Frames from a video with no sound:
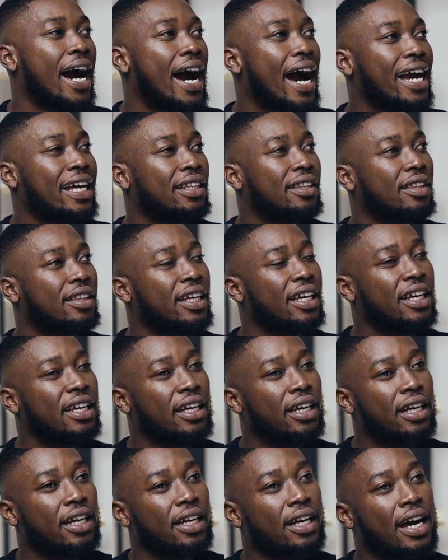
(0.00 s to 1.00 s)
I
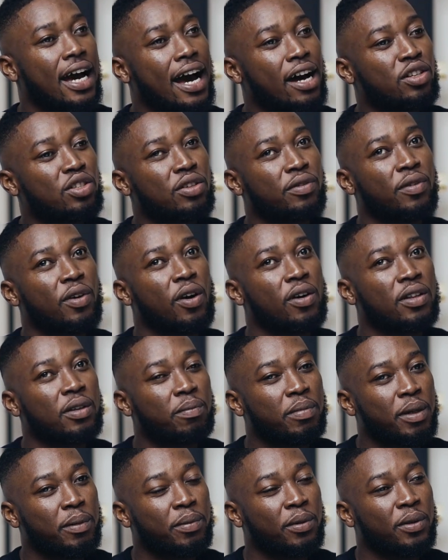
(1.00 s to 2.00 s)
think out of all the
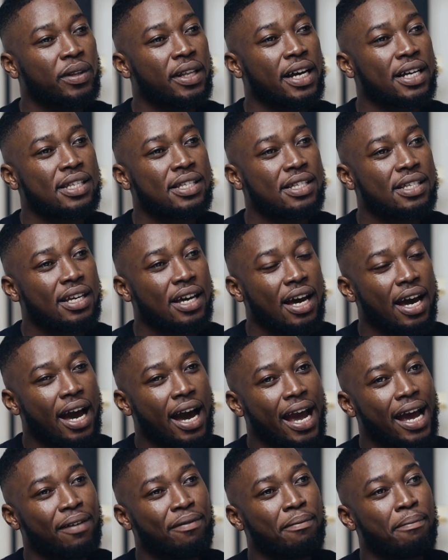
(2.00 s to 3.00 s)
people that
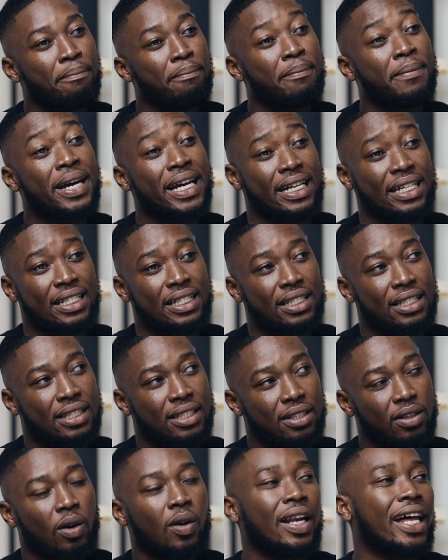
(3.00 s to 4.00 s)
I have met
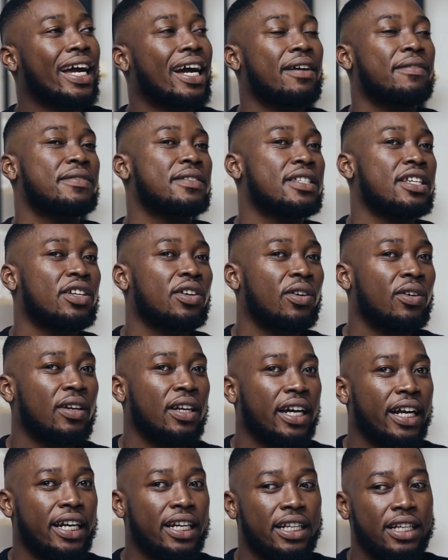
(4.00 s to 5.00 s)
or like I've seen
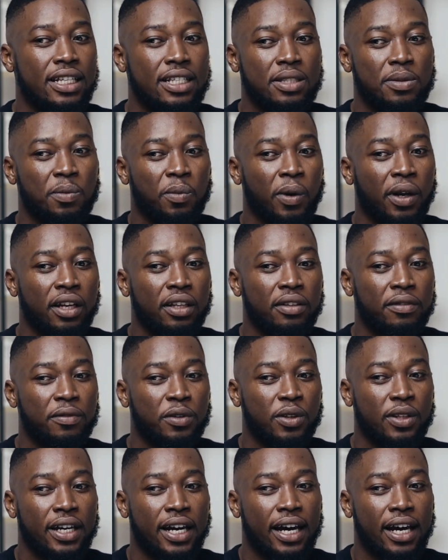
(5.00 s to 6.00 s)
online, he's one of the
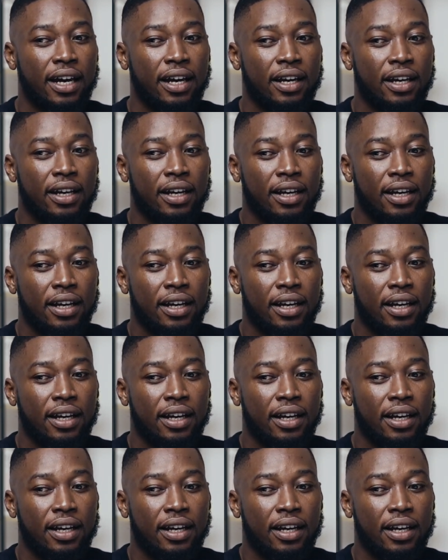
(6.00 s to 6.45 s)
few that